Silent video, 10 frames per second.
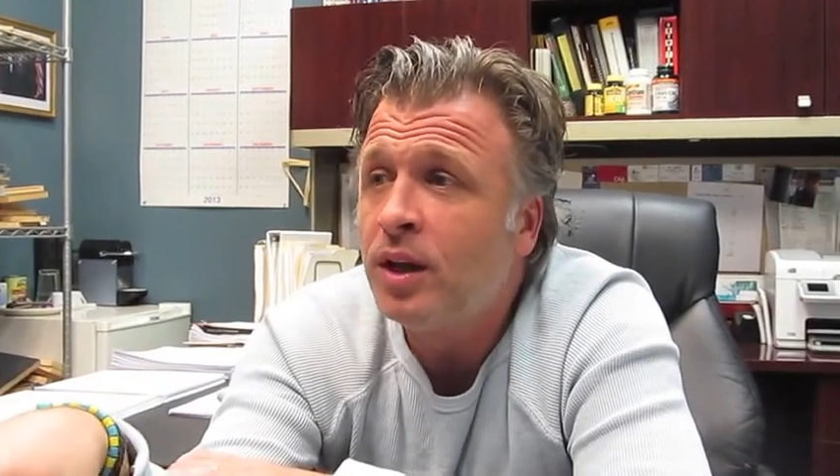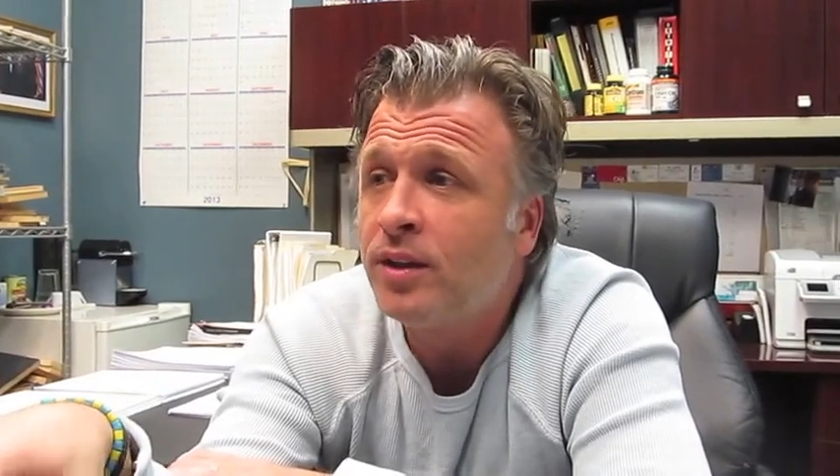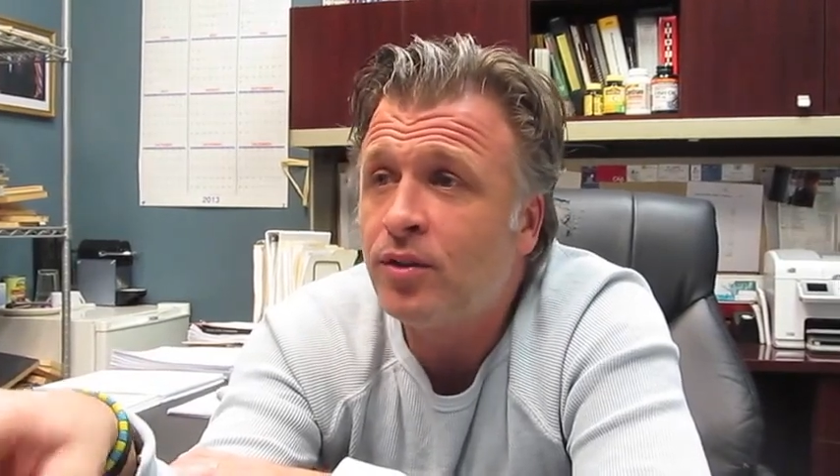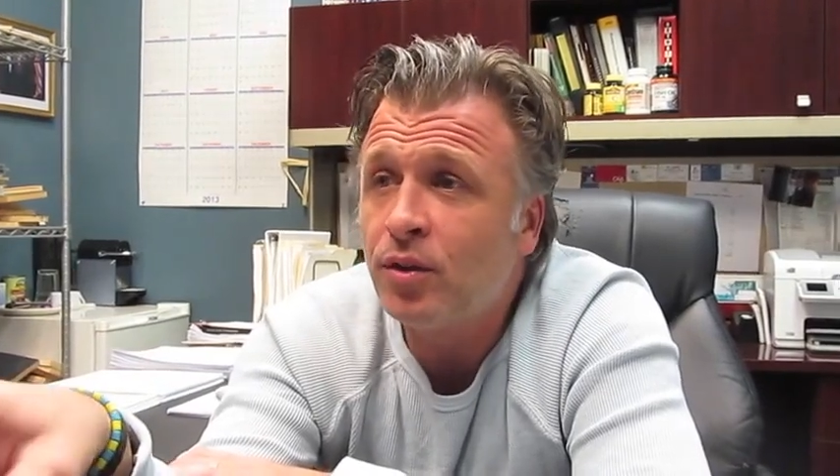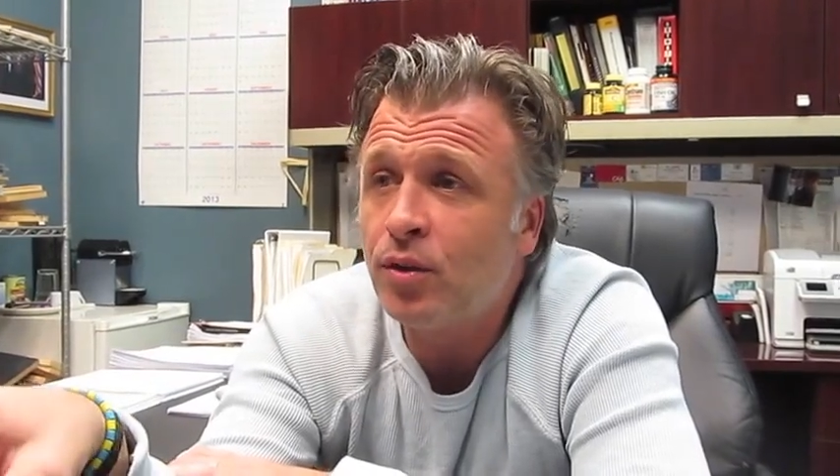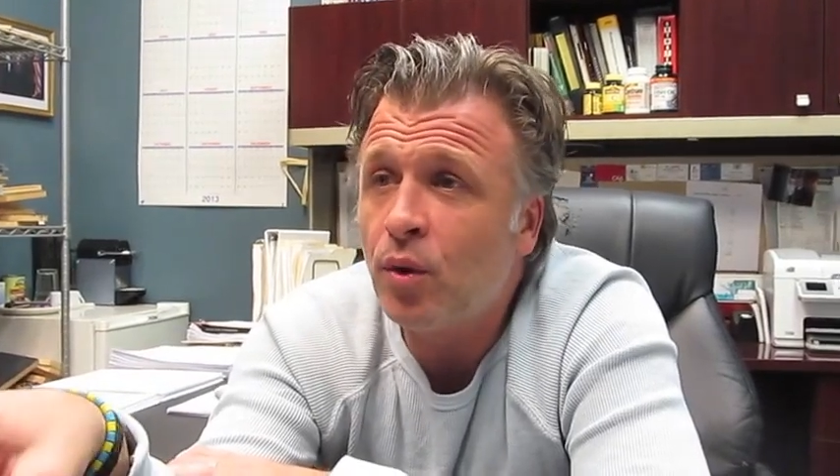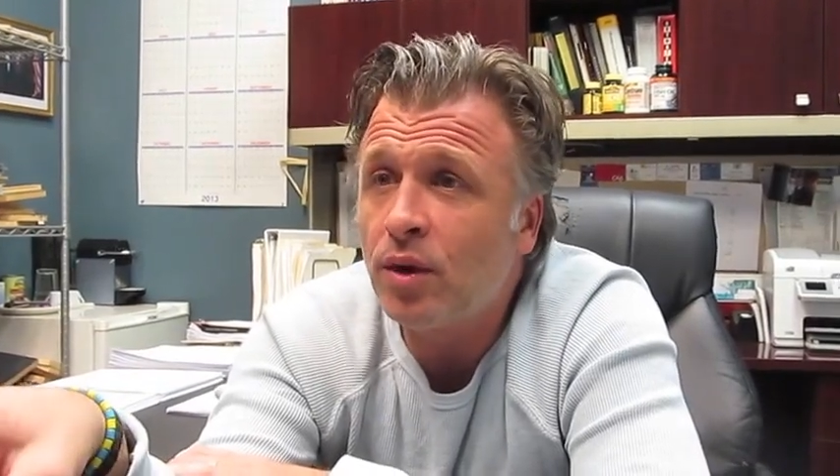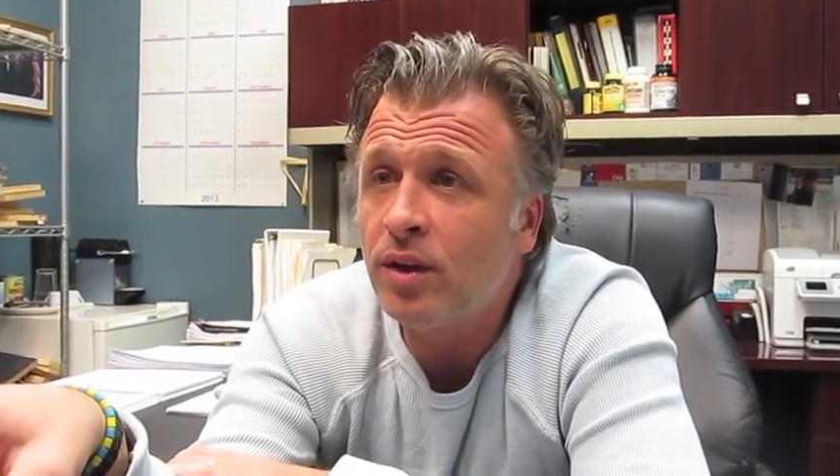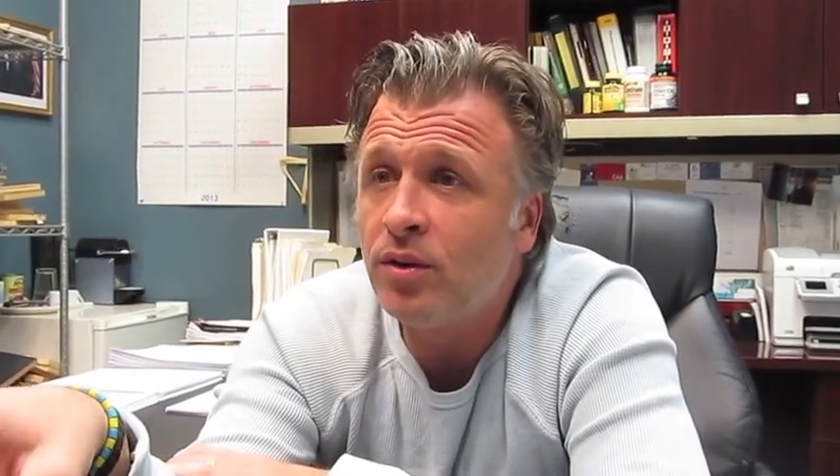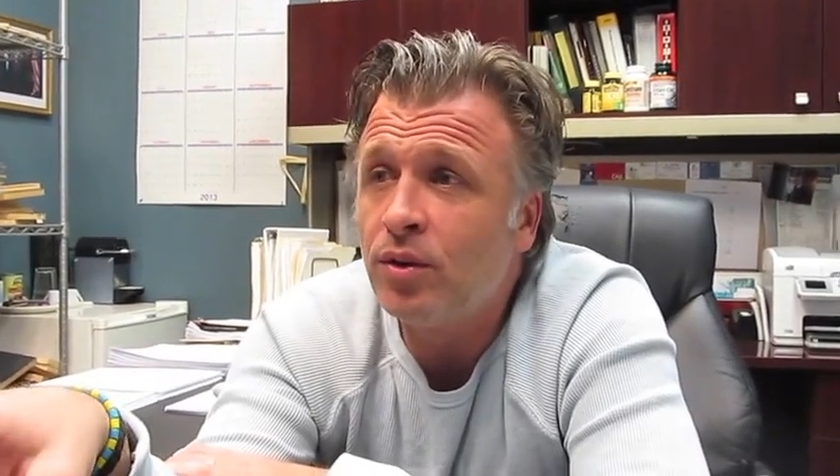that you're
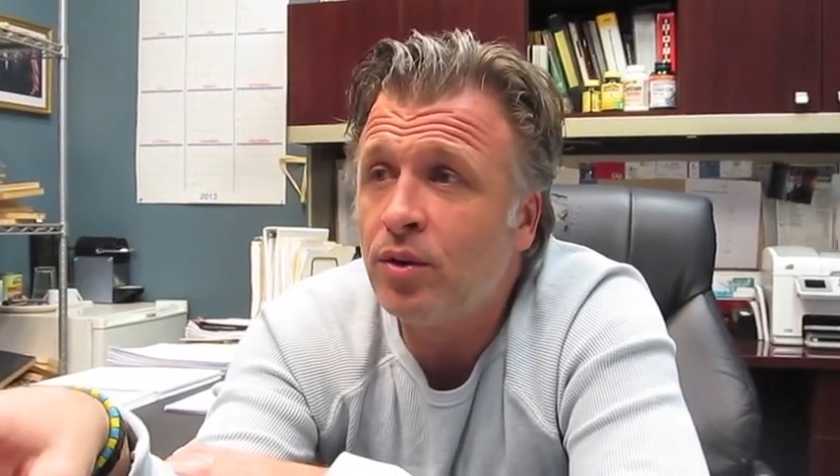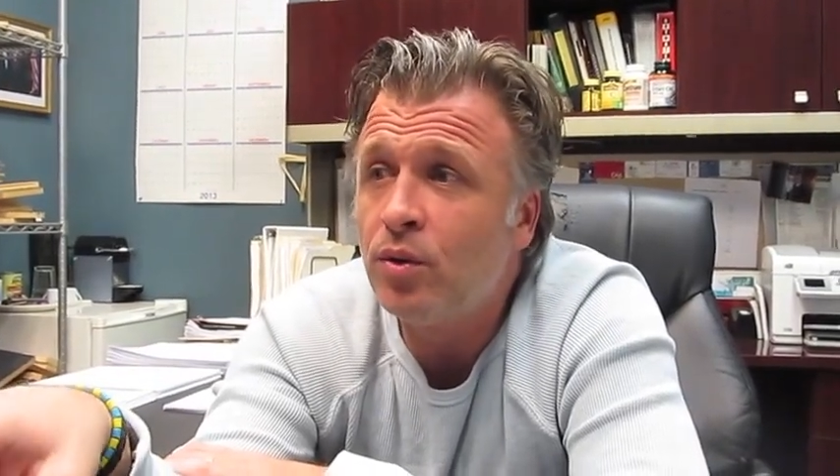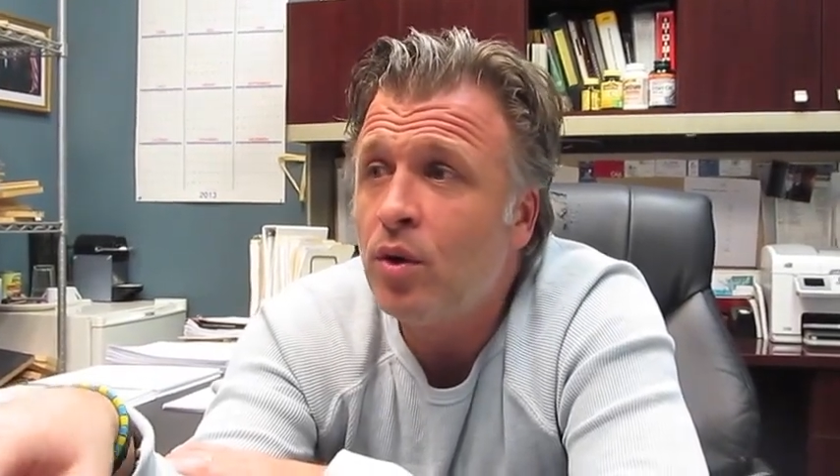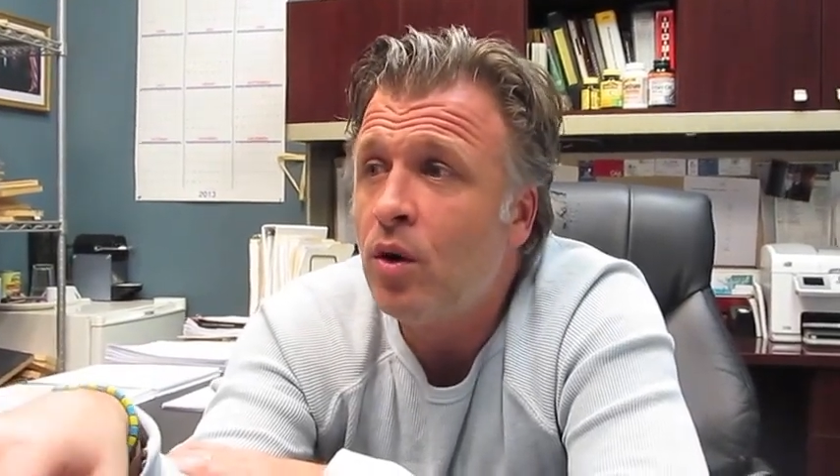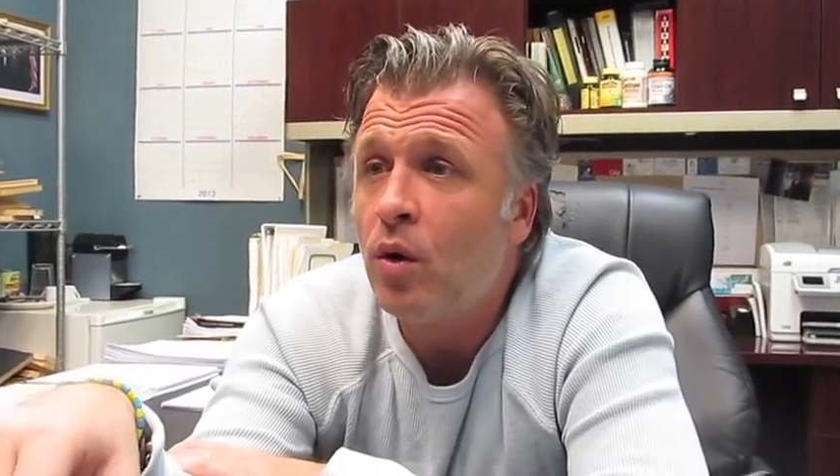talking to,